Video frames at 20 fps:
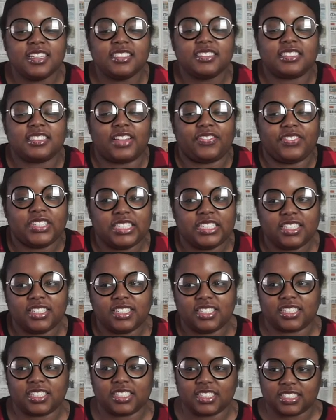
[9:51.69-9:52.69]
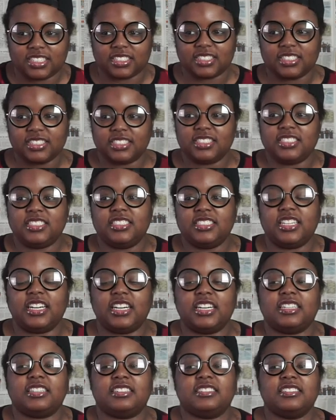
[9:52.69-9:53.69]
Definitely a looker.
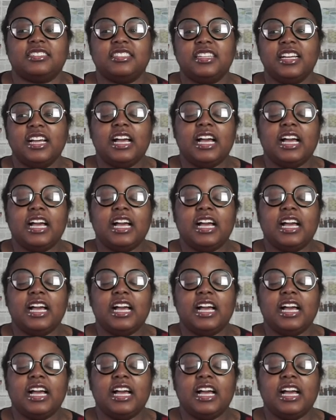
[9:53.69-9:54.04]
Y'all,